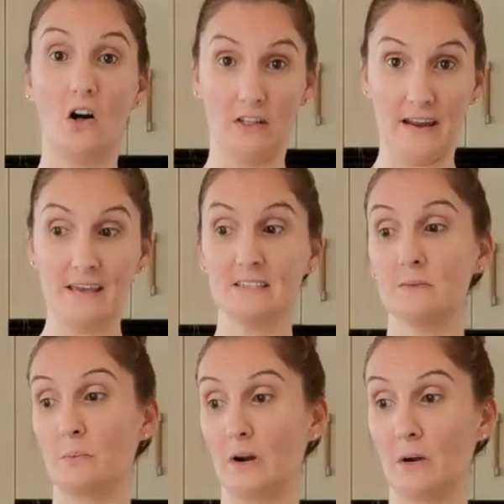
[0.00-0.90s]
holidays,
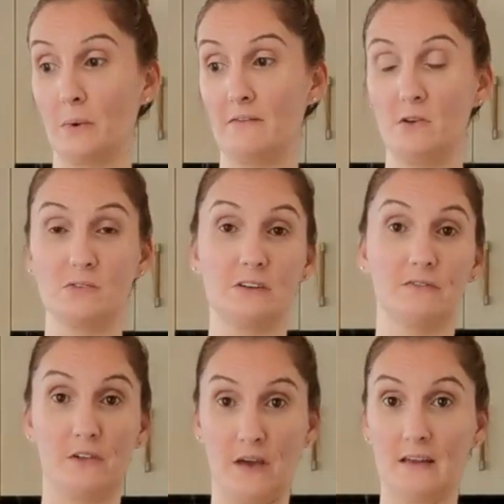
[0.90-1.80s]
where we've used it
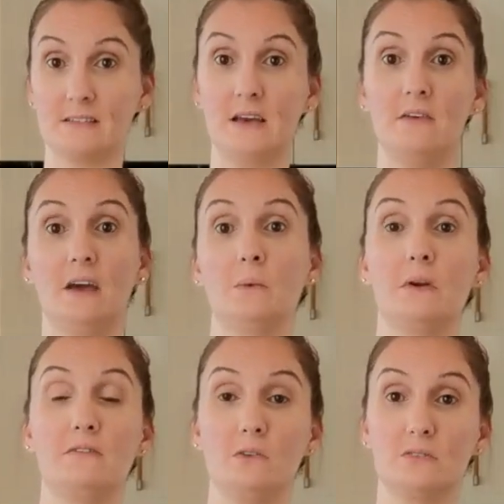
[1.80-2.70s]
for Thanksgiving,
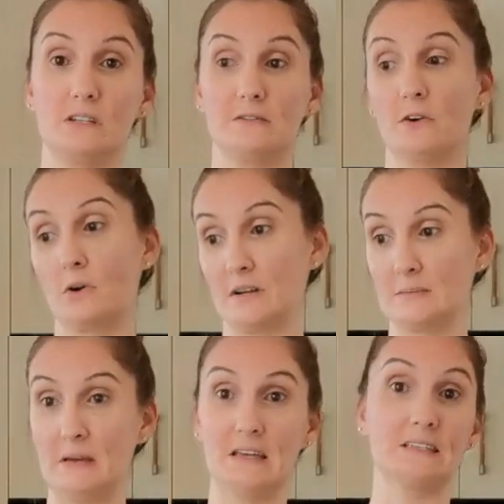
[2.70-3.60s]
we've used it for
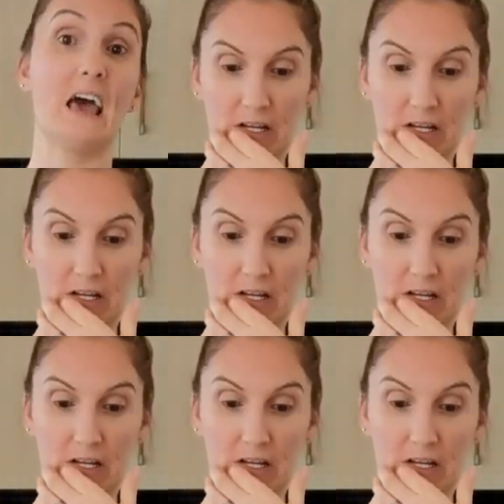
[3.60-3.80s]
Christmas.